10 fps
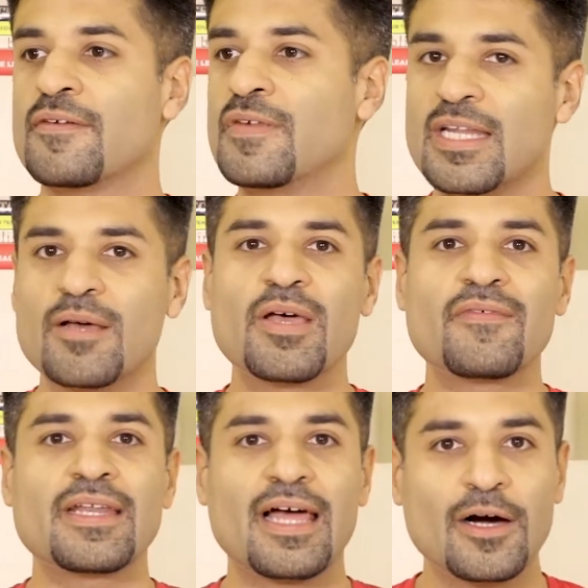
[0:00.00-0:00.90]
every time I
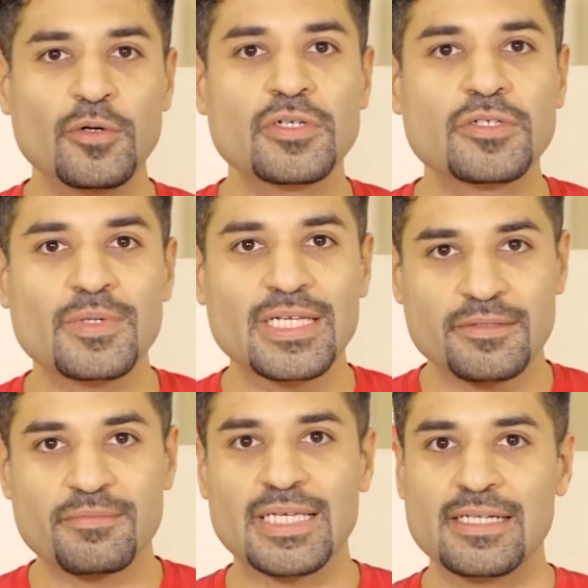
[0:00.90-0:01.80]
went out to eat a
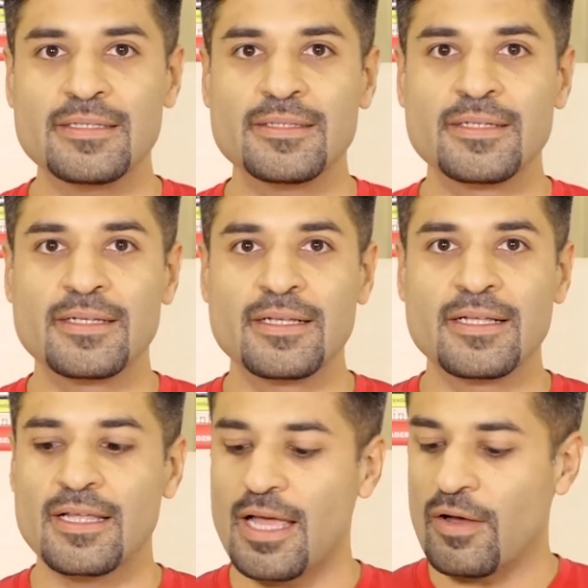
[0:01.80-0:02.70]
meal,
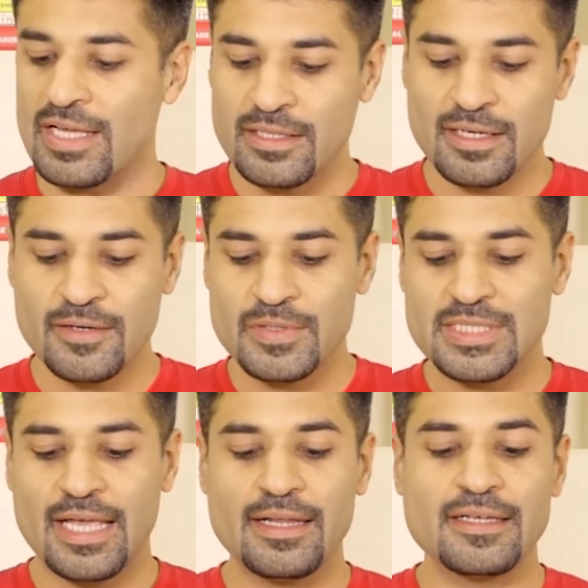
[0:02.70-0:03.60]
either I was
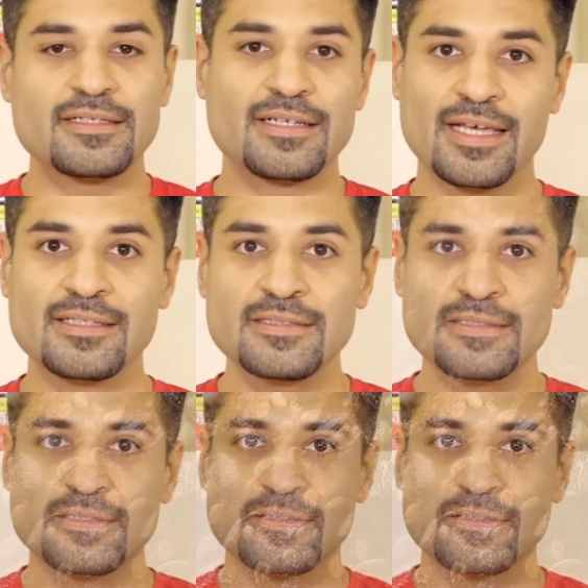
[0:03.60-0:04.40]
getting grains,